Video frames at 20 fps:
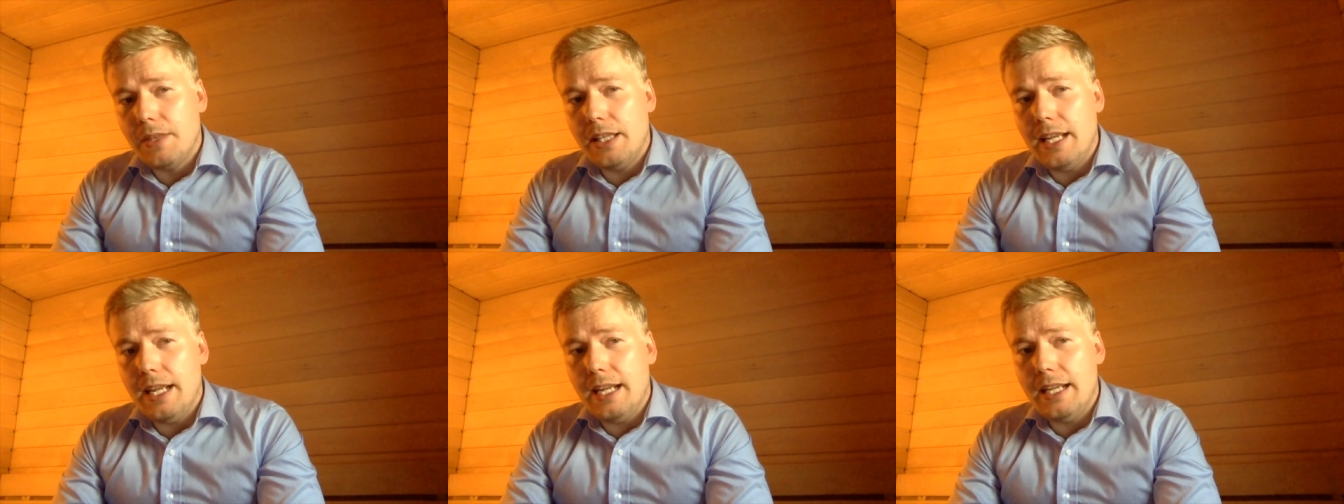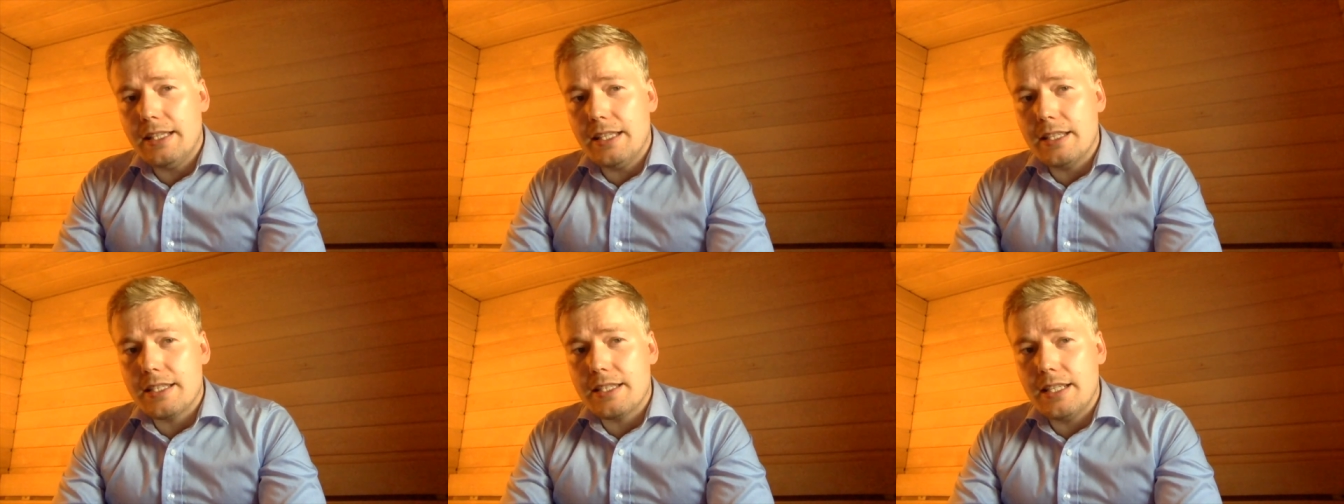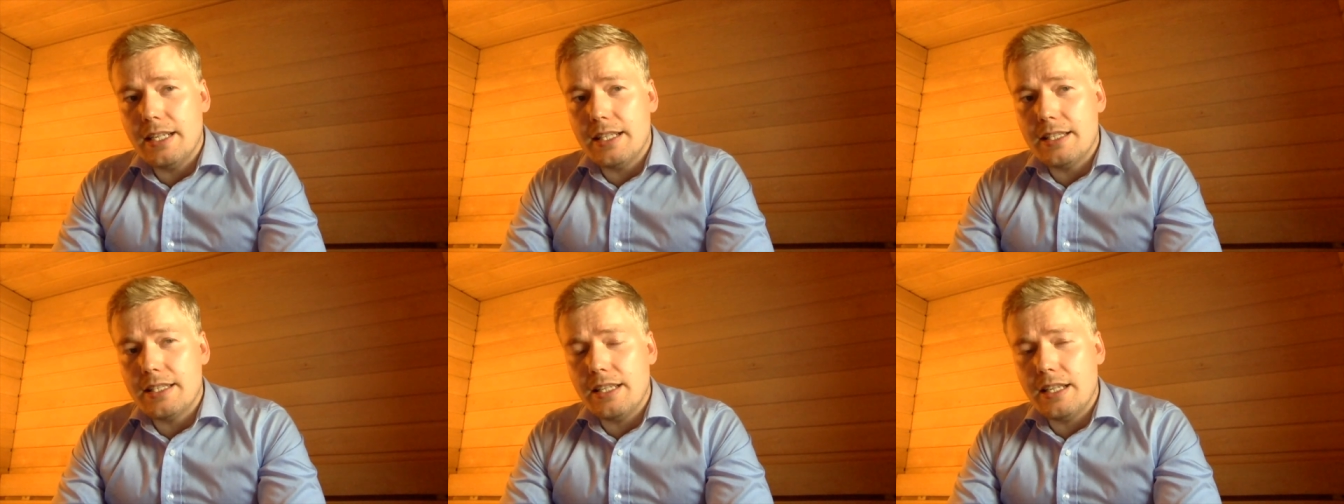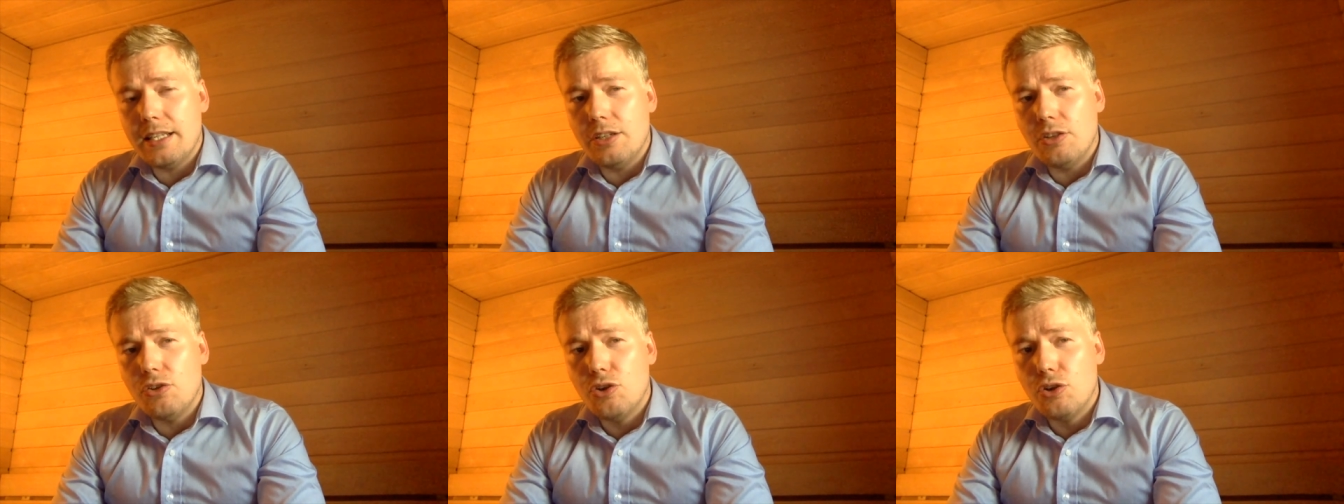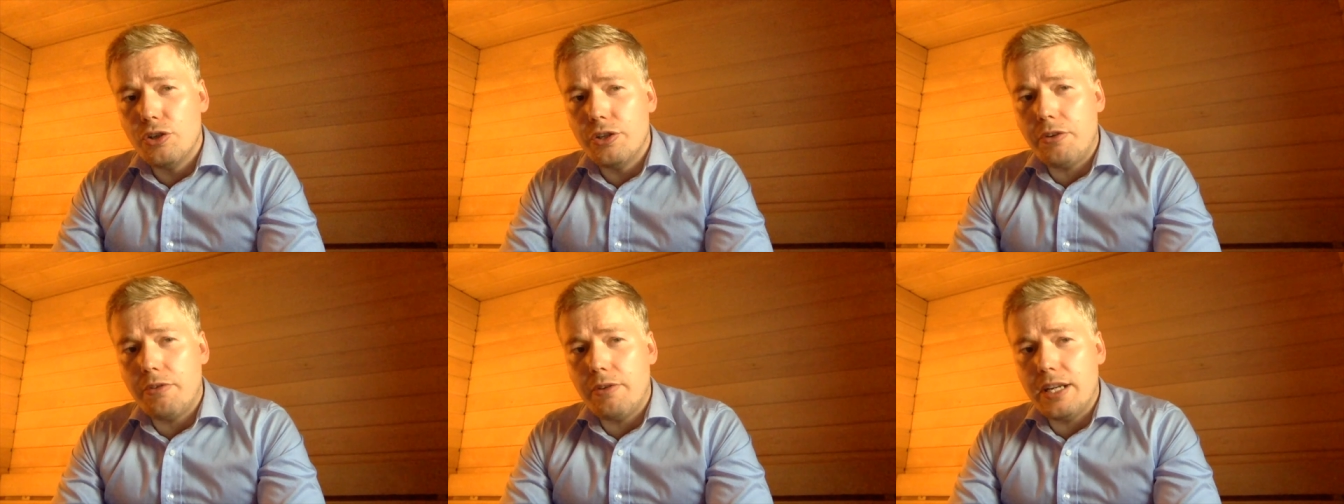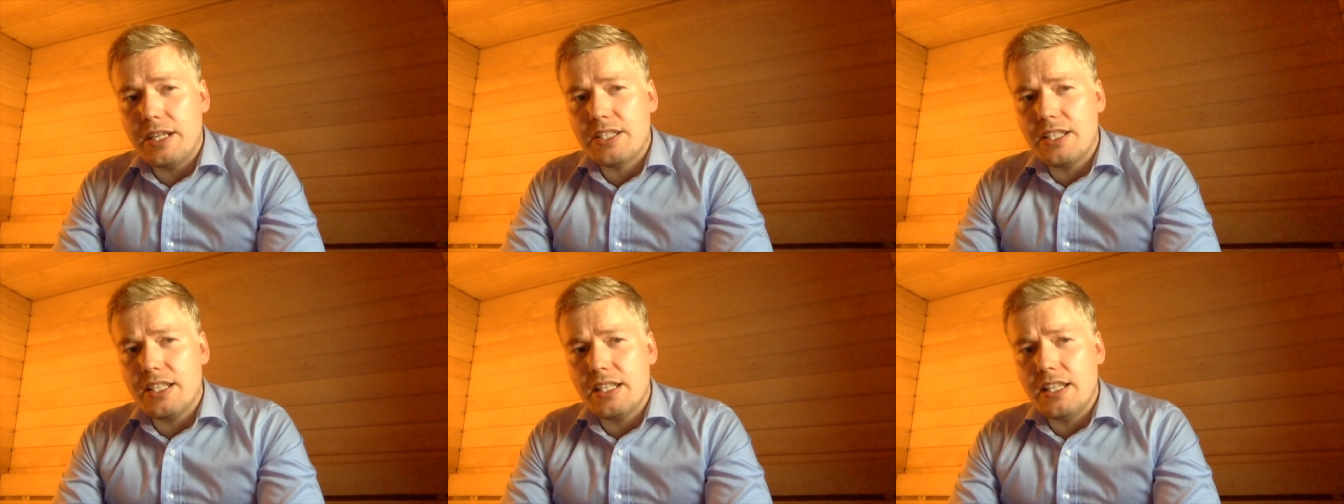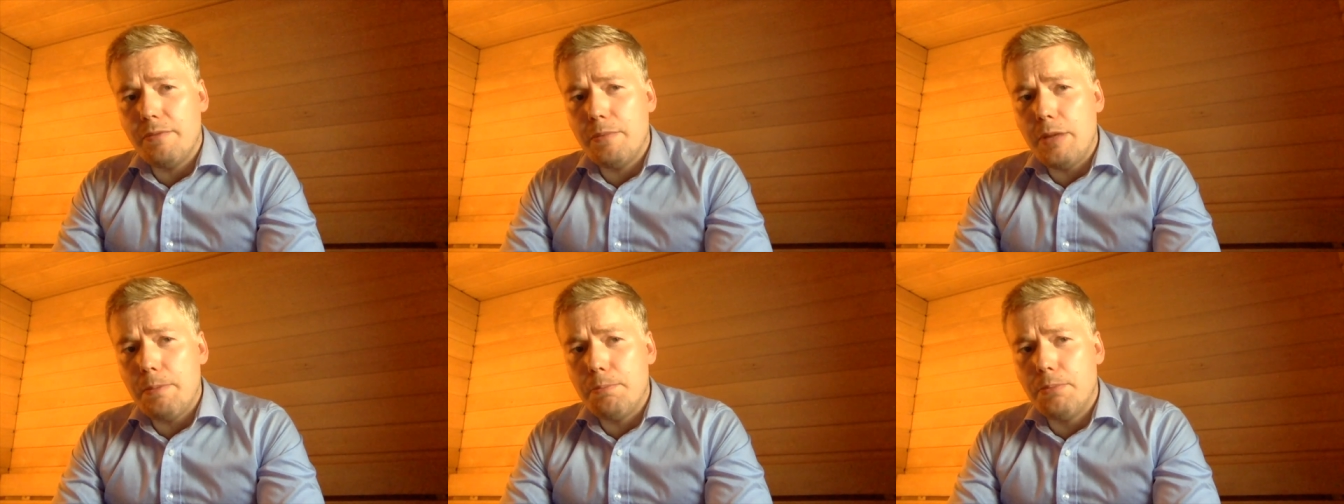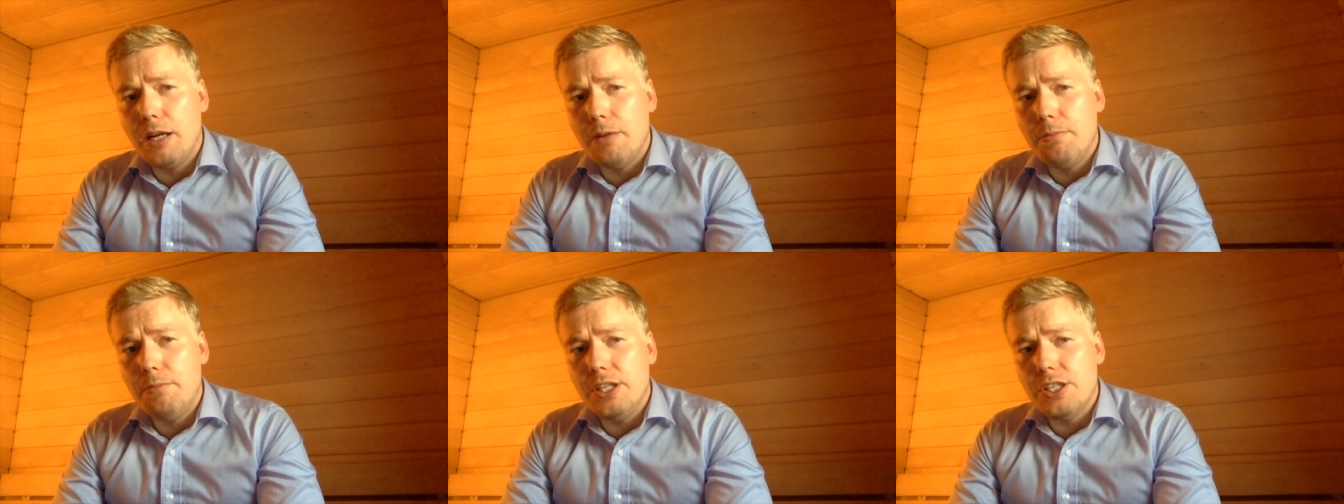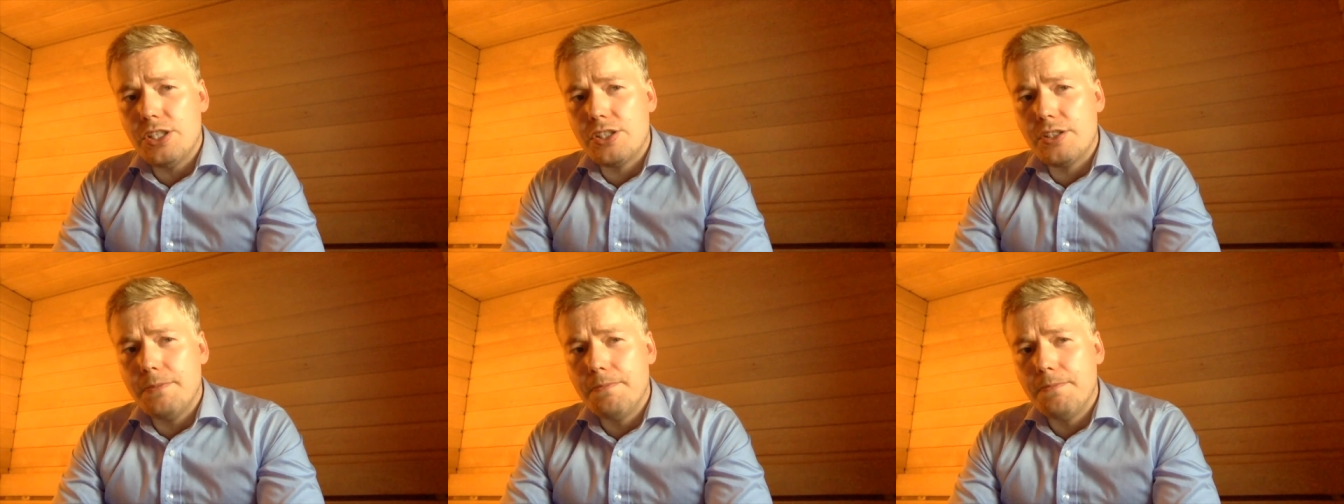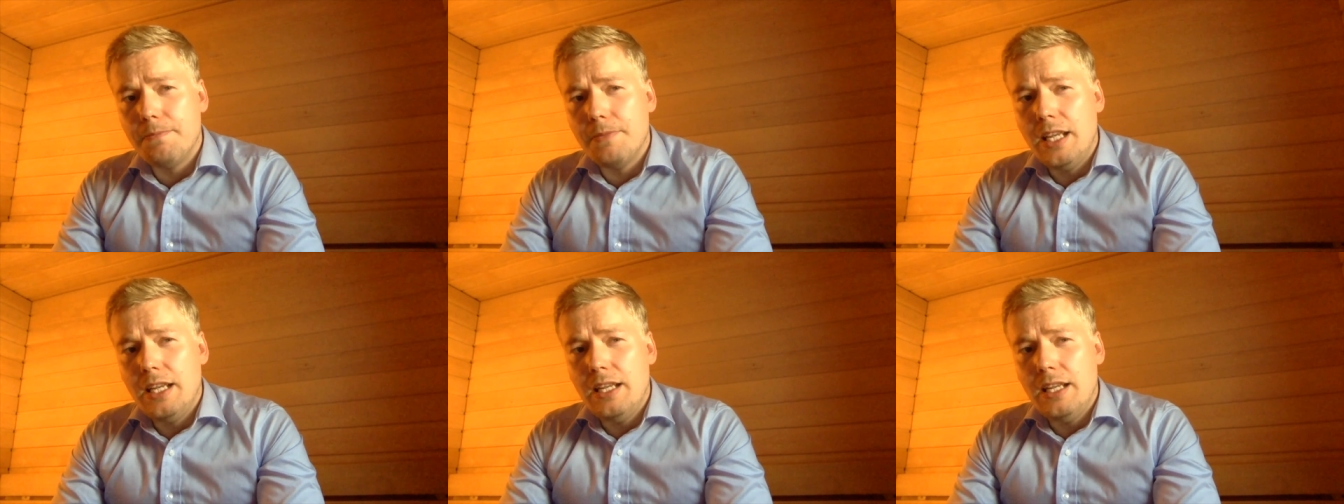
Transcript: data sets and the contracts that have been published,